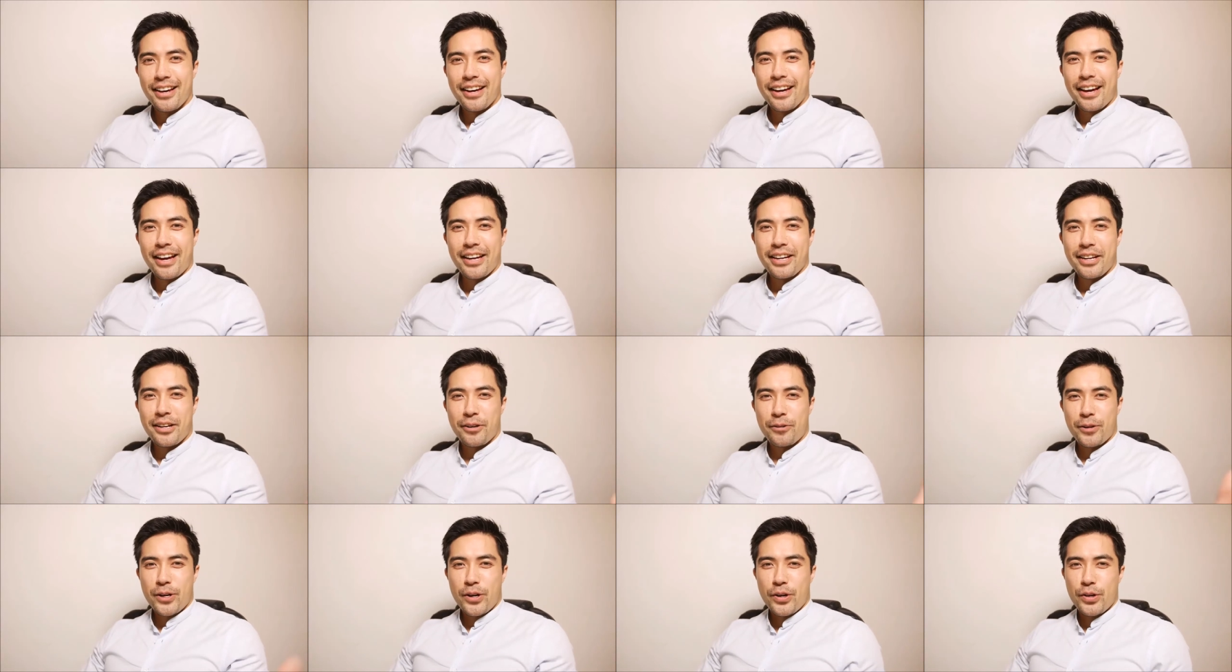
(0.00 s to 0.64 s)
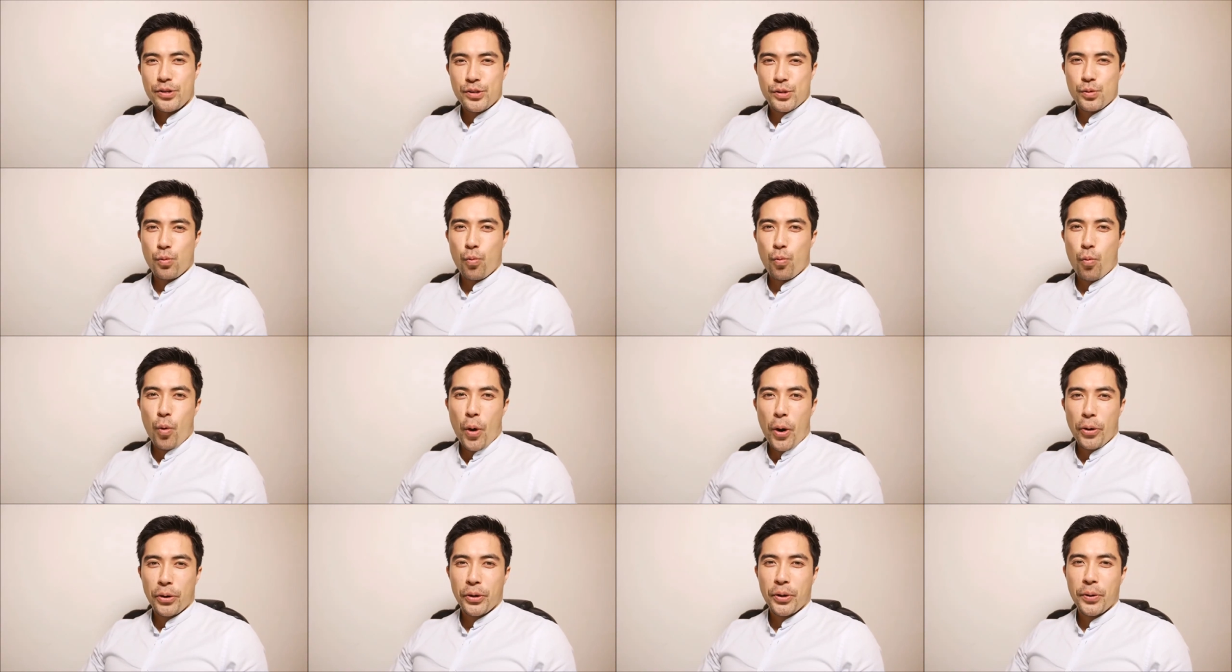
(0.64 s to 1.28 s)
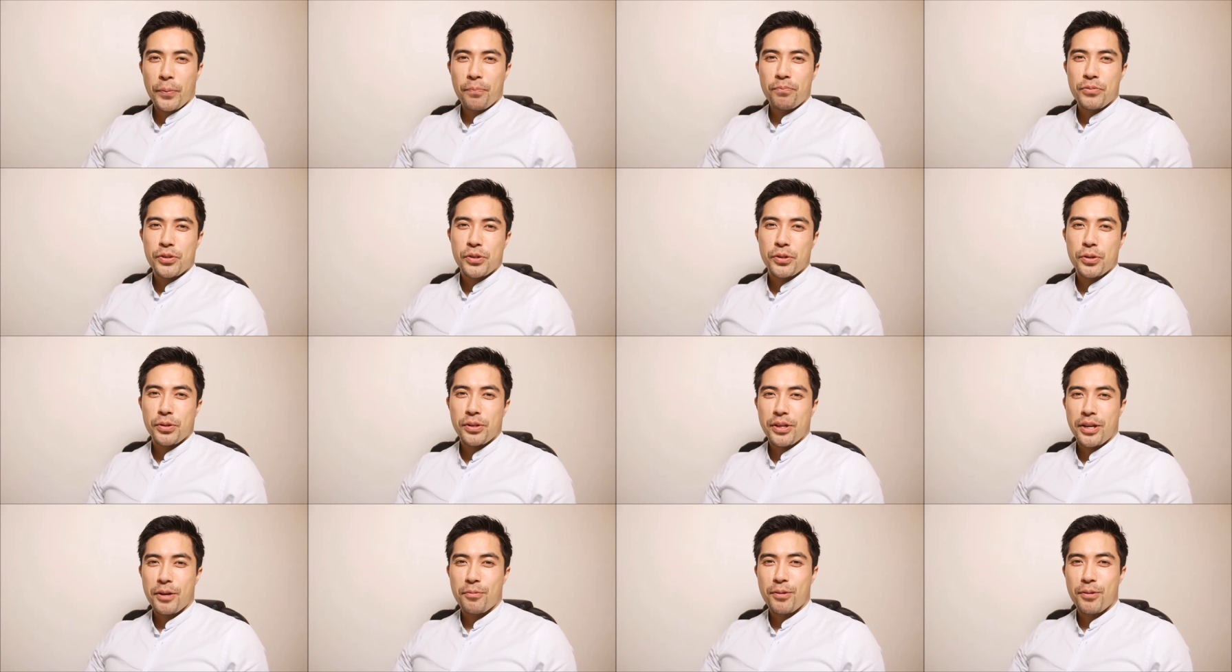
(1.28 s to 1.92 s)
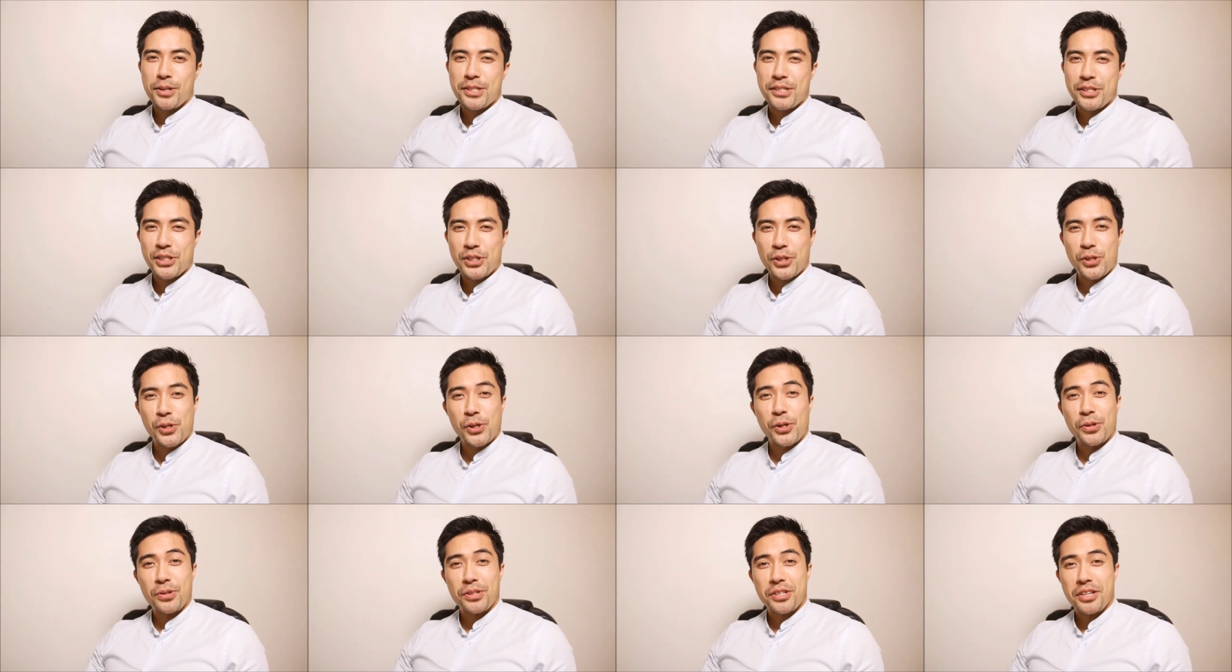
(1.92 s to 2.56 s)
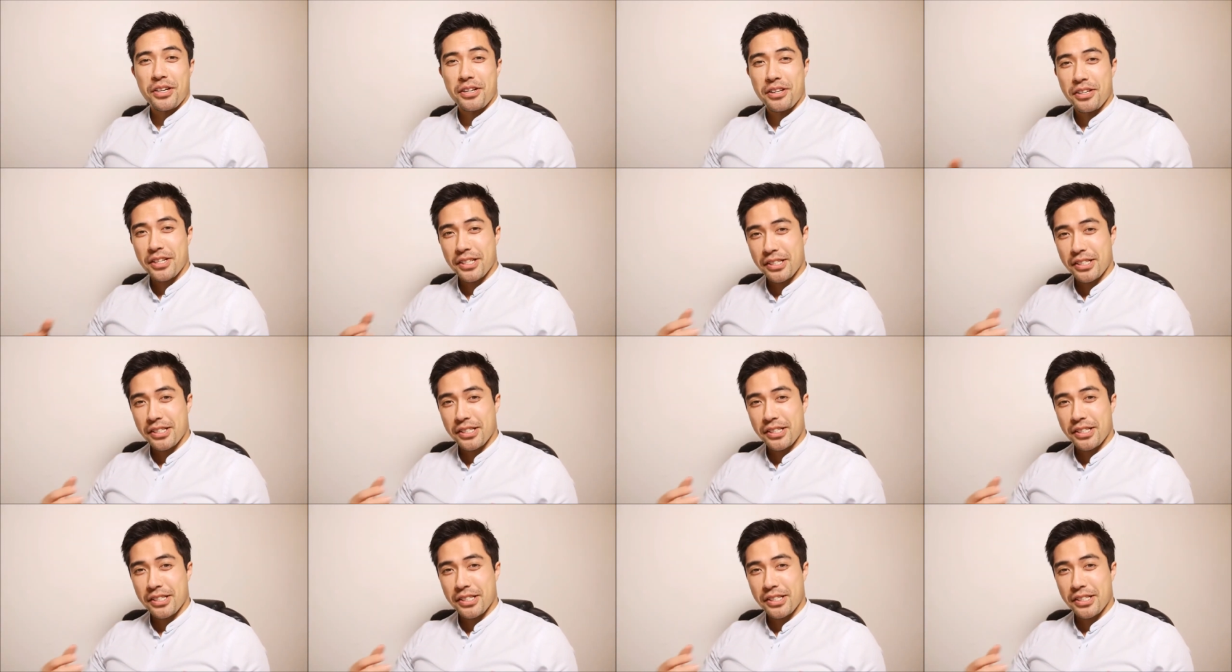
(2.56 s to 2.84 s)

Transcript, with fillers: Hey heroes, welcome to the Heroes Institute.